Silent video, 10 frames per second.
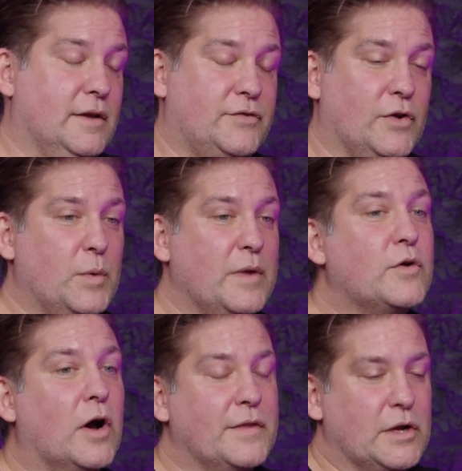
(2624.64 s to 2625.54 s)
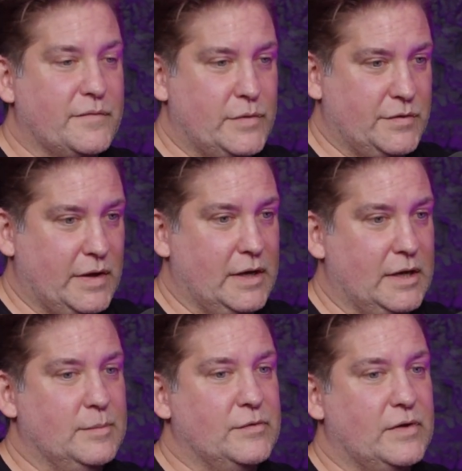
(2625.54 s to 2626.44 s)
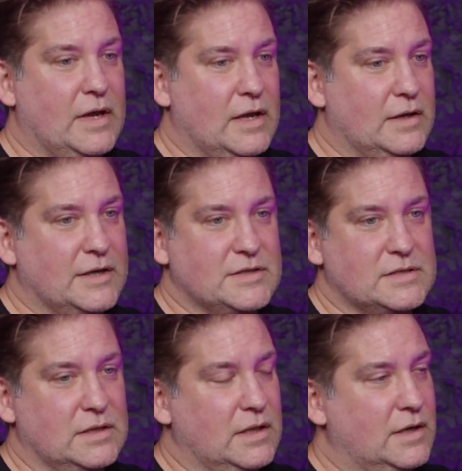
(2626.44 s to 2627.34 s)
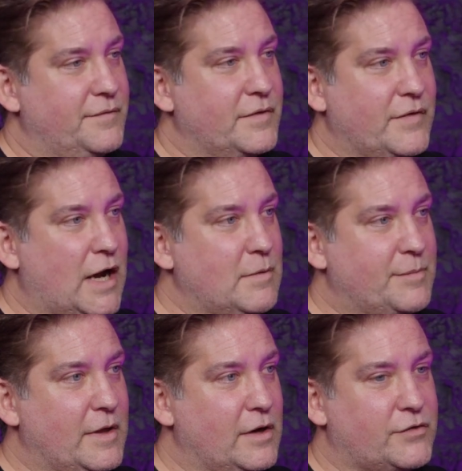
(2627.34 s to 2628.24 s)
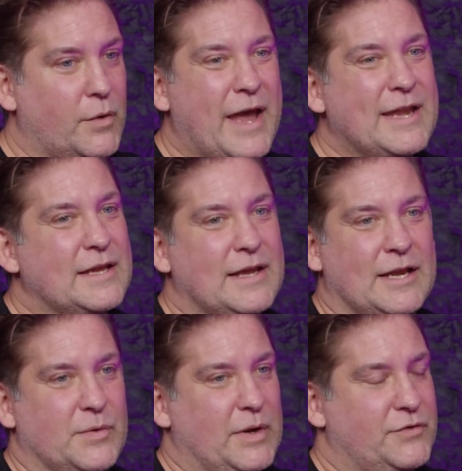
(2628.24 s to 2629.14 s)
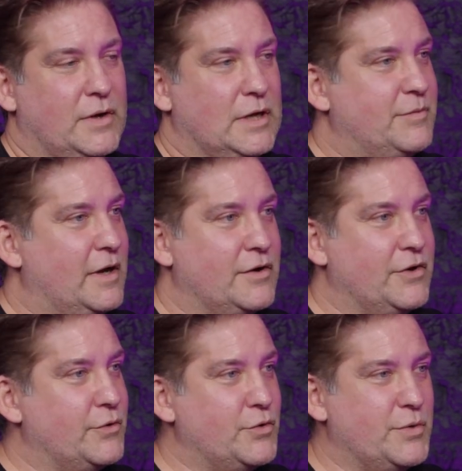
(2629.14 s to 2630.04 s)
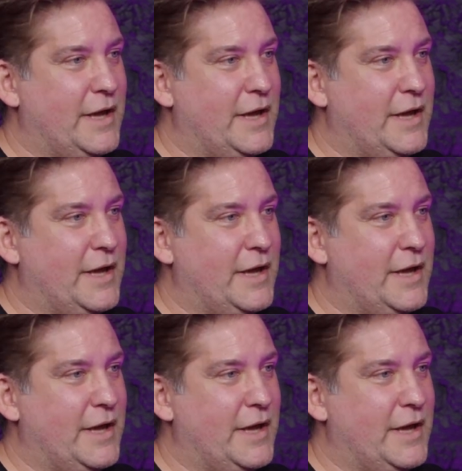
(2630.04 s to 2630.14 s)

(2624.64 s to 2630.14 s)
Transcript: yeah. So we've gone there a few times, and I just love the vibe up there. So any any restaurant up there, you you